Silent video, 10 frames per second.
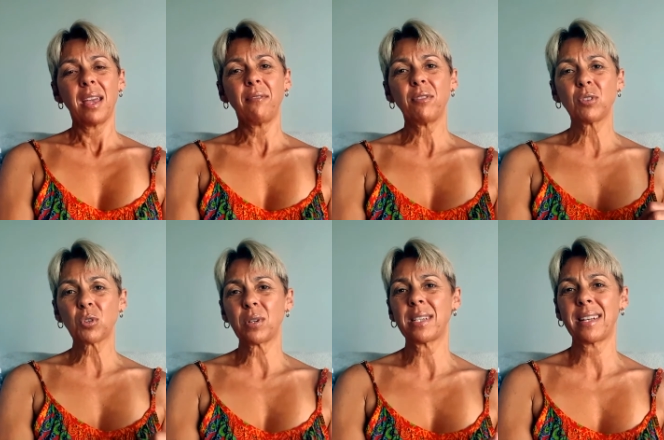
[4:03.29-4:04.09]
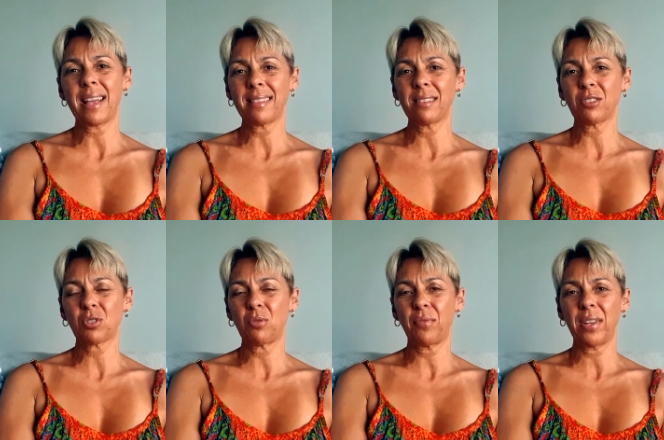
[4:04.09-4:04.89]
If you enjoyed today's little
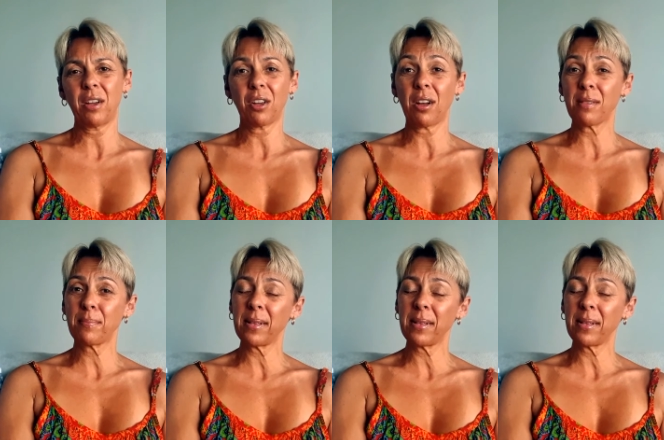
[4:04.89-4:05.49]
short video, guys,